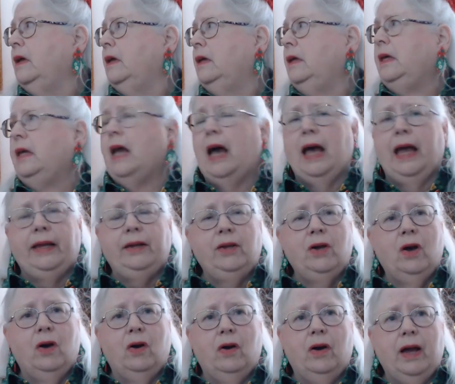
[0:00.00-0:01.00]
Yeah, I
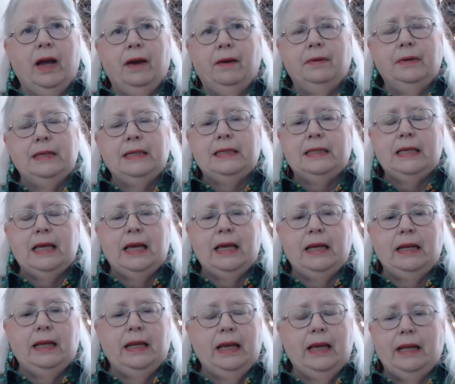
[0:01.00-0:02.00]
know. It was,
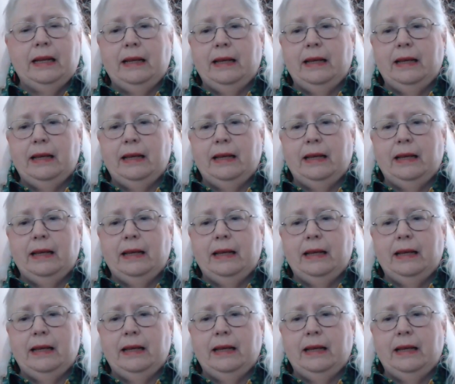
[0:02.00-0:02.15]
and